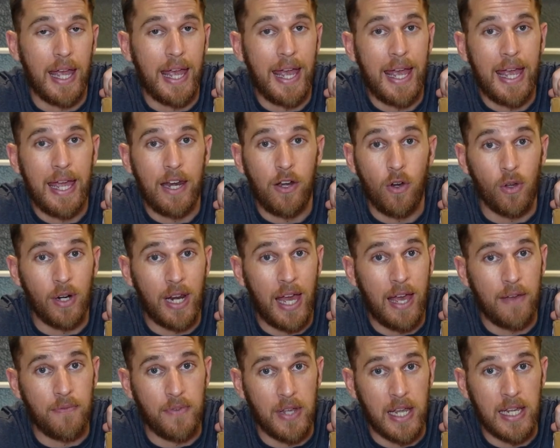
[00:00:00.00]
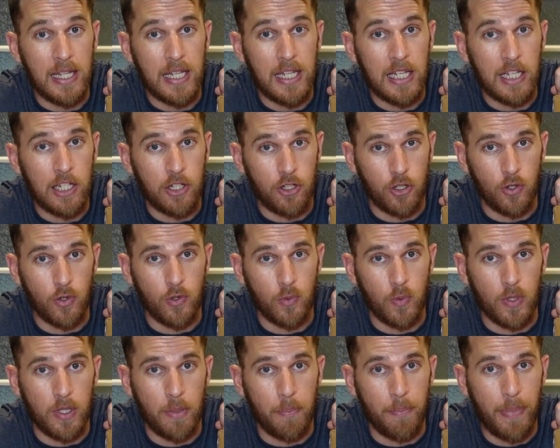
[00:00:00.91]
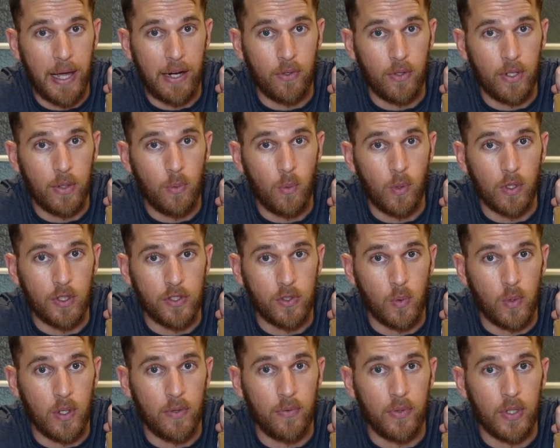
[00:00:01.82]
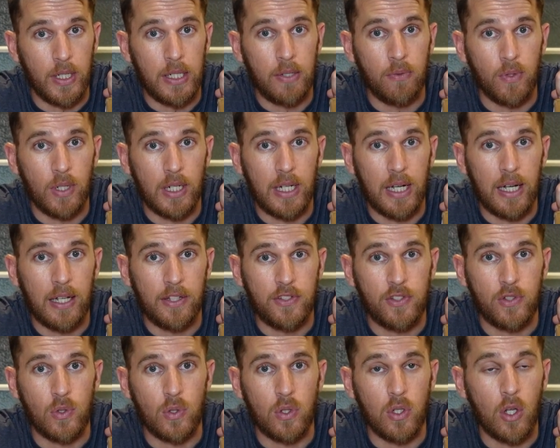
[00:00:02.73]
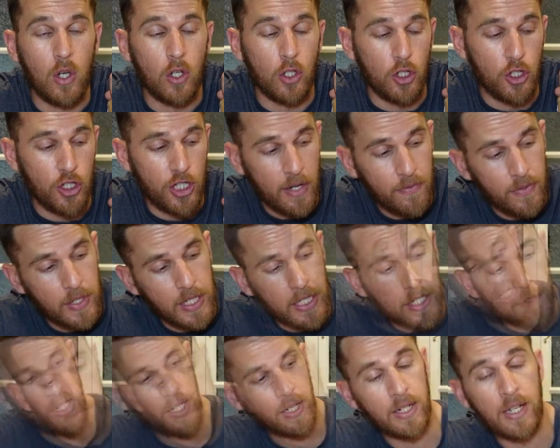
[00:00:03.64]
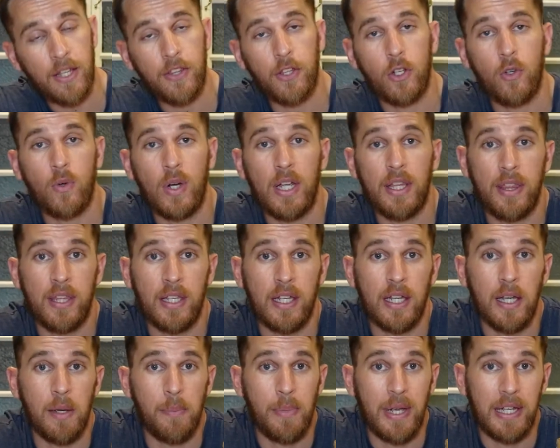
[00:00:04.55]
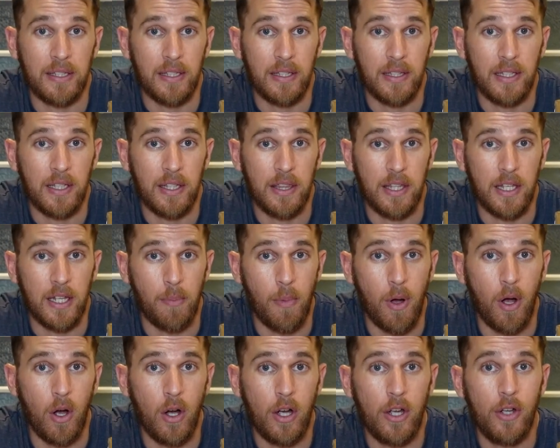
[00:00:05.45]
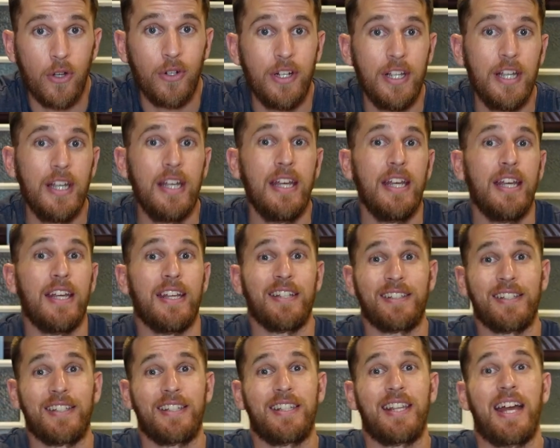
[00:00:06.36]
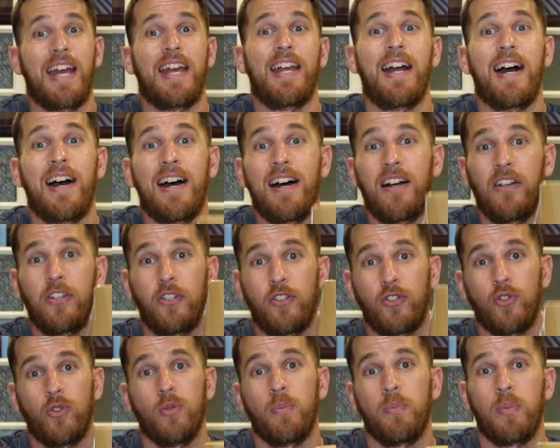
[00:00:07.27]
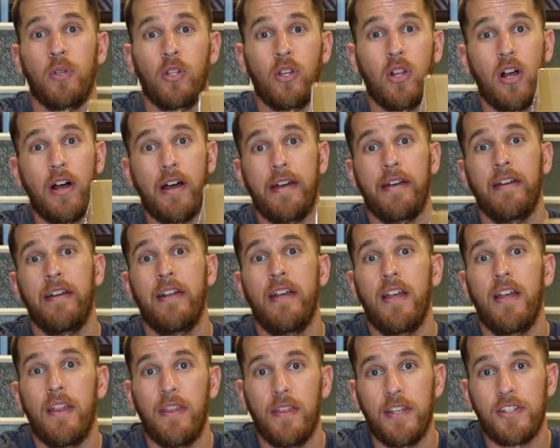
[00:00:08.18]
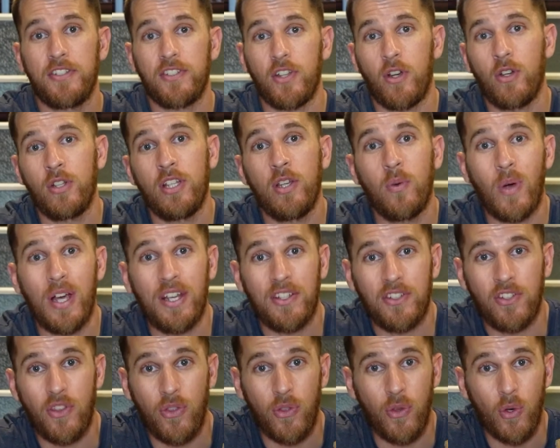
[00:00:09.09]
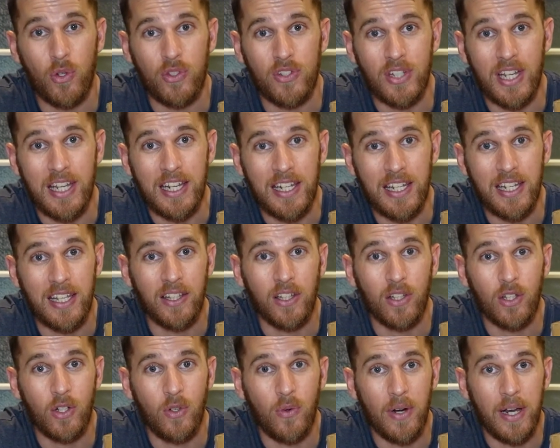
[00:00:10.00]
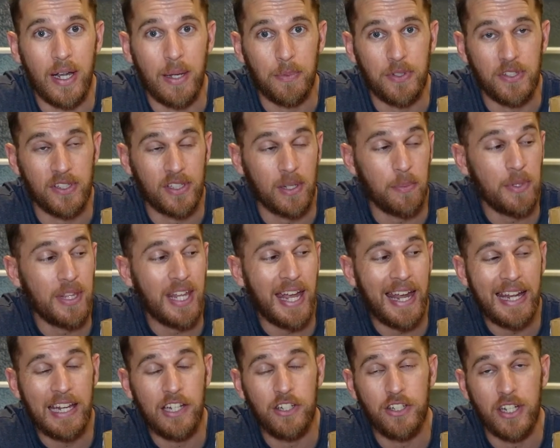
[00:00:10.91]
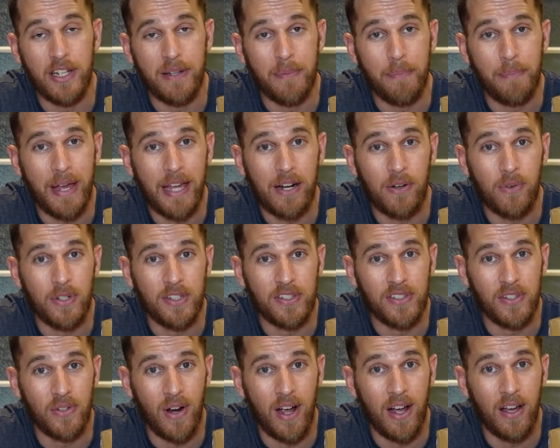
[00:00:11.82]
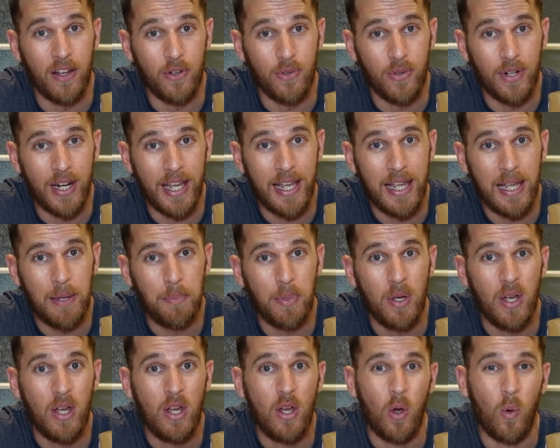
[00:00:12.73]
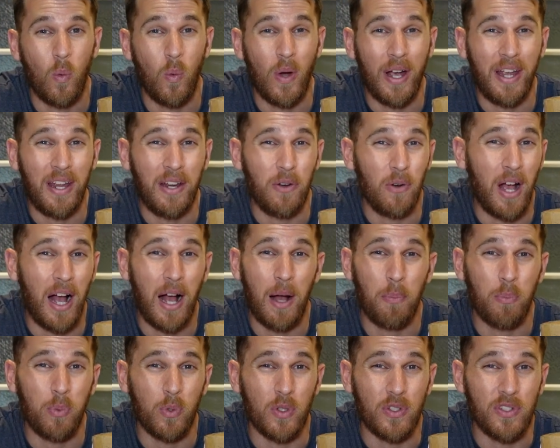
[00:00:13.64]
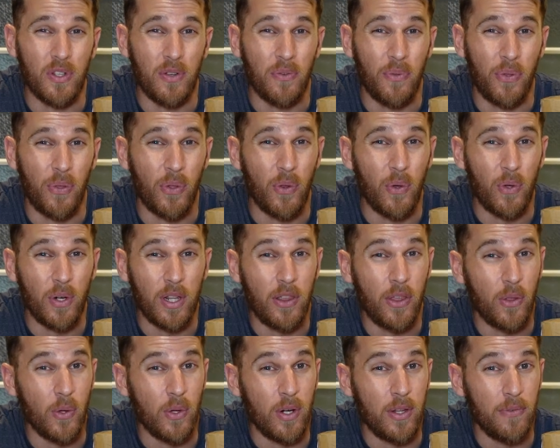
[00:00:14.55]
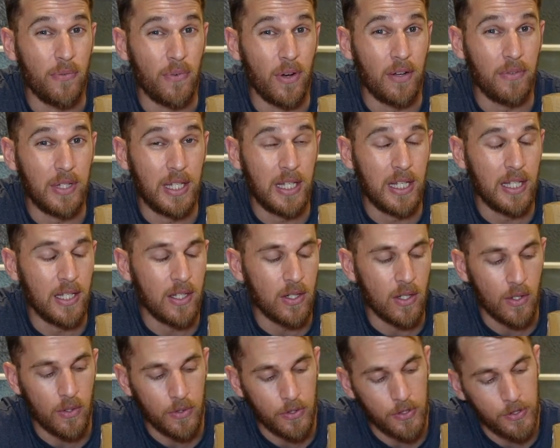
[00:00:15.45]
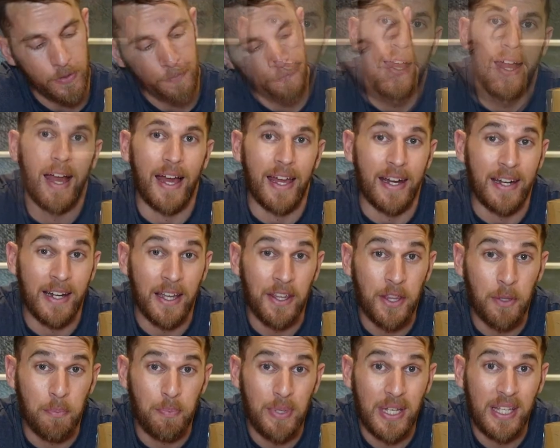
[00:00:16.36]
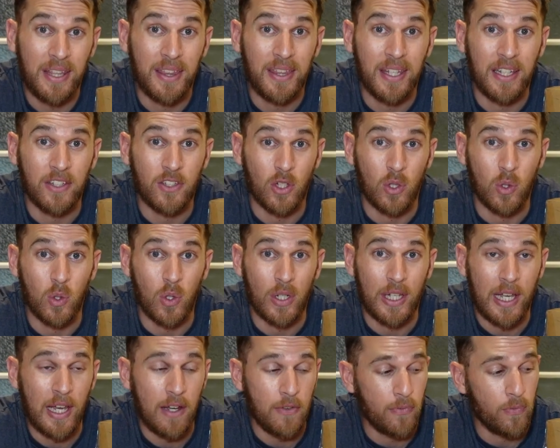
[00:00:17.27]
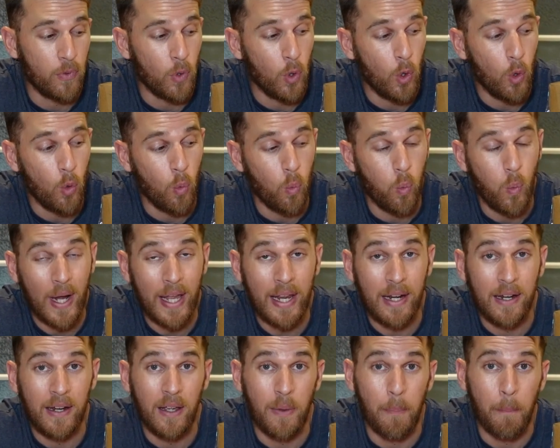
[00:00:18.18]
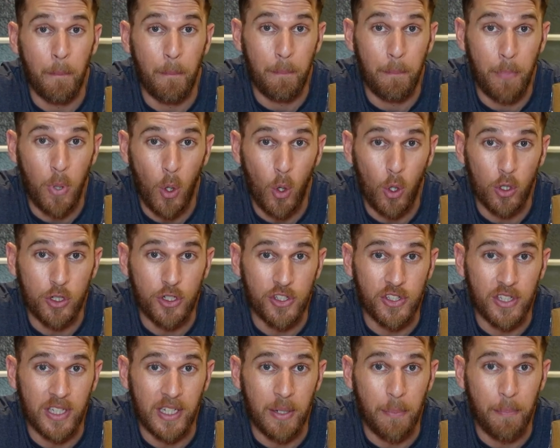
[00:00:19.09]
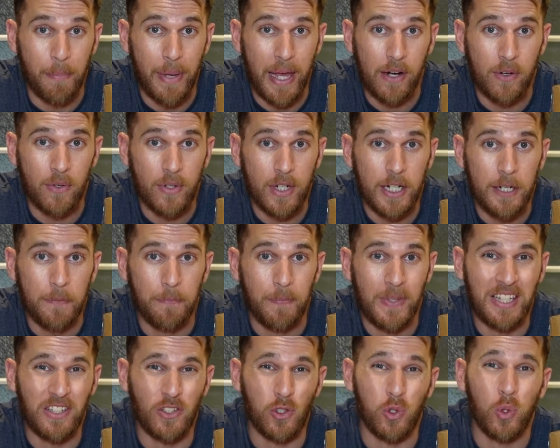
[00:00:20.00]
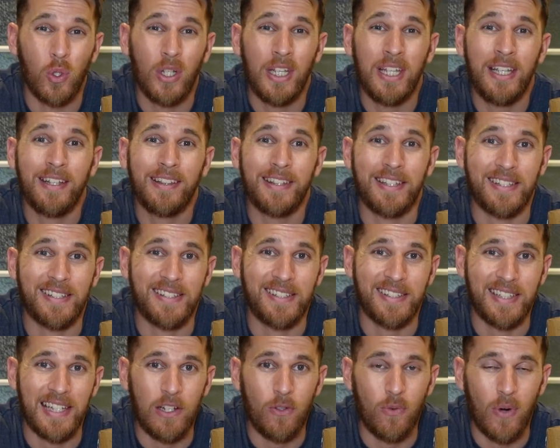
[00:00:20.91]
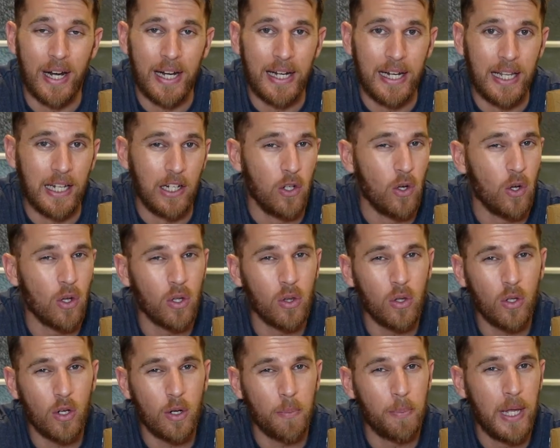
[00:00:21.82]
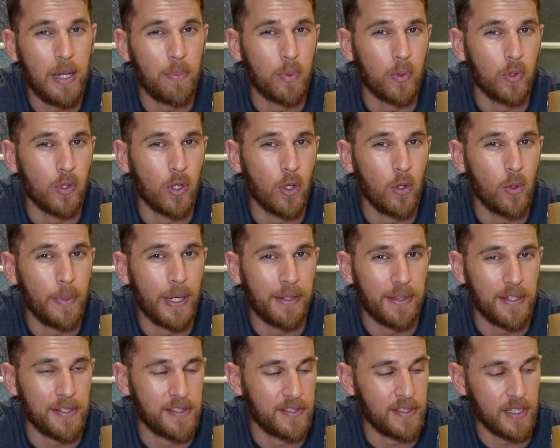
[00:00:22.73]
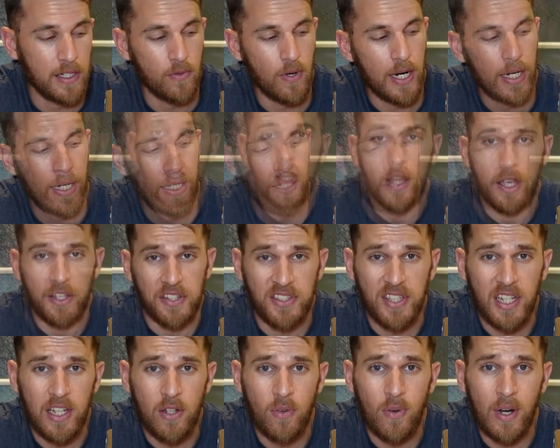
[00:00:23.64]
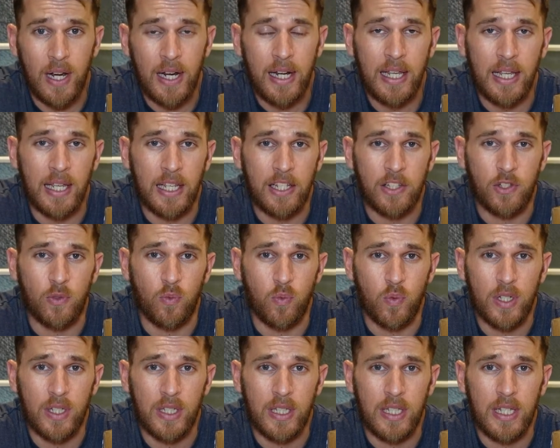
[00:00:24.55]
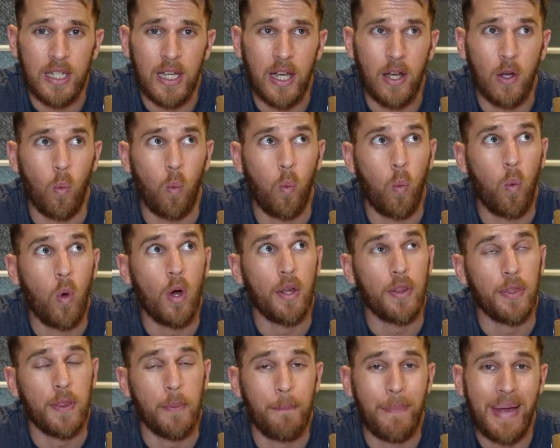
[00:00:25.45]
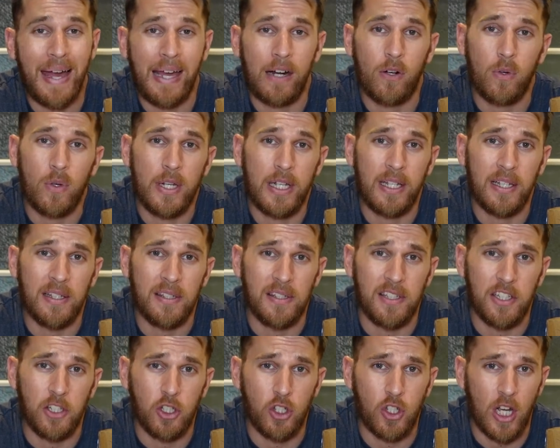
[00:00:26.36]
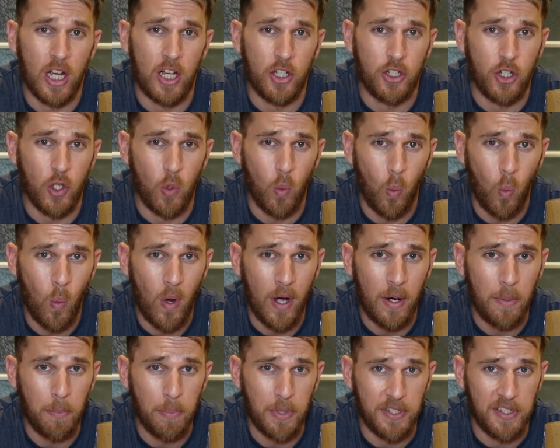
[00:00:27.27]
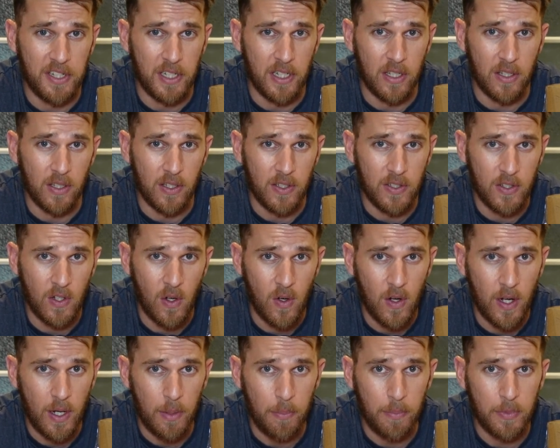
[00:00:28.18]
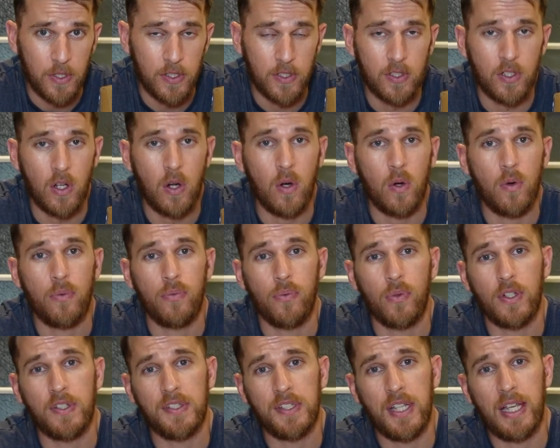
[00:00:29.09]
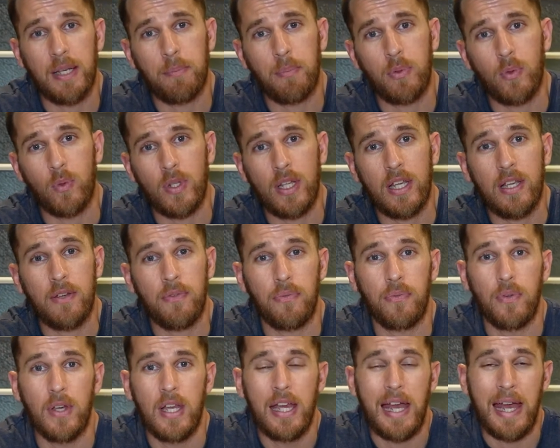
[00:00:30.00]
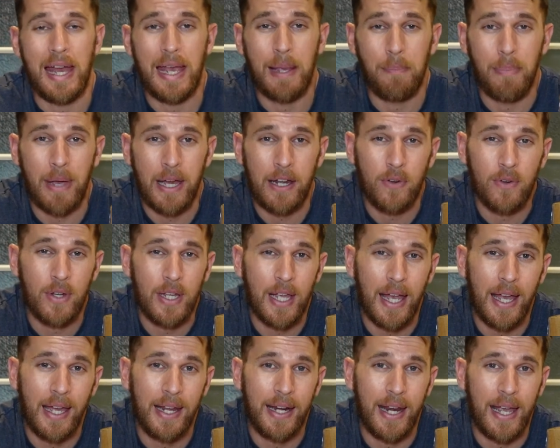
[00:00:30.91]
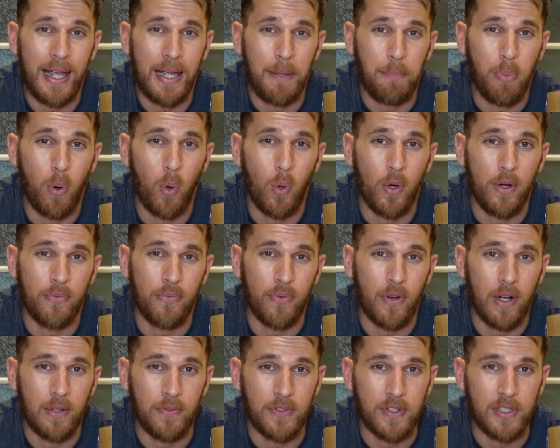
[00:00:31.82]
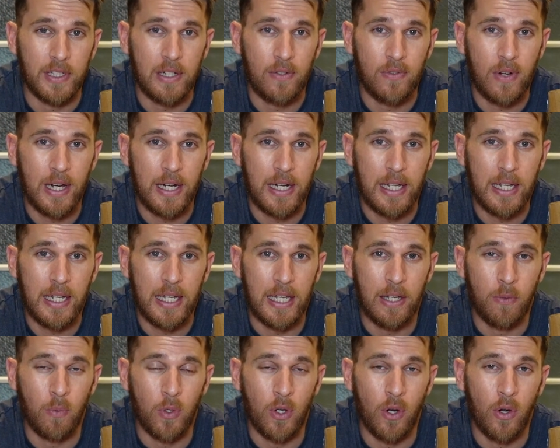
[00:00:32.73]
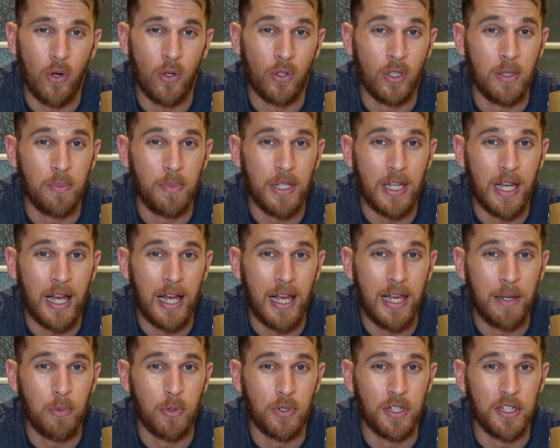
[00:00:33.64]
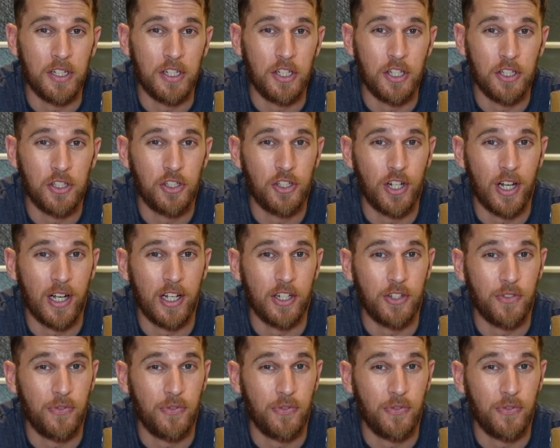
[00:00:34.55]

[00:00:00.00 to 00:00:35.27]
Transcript: and not have any issues with the battery whatsoever in regards to longevity. Another great thing about the lithium ion is that they are super light. This only weighs 13 kilograms. Some of the AGM batteries that are 100 amp weigh upwards of 30, 35 kilos. Another big thing to look out for when purchasing a battery is looking at the C rating. Not a lot of people know about the C rating. A C rating is really what the battery can discharge at one particular time. So for example, if a battery had a 0.5 C rating, it would only be able to discharge